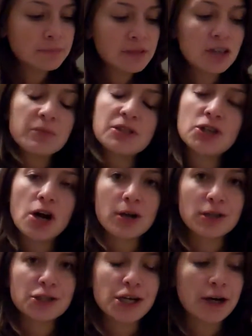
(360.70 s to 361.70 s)
A little bit of chocolate
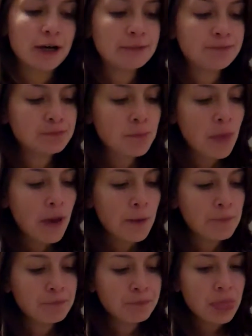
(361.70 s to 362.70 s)
and cherry.
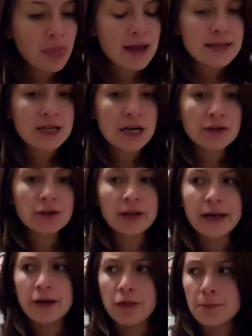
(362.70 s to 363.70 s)
It's got good
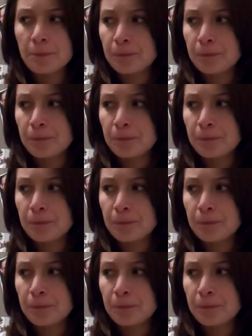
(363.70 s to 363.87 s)
length.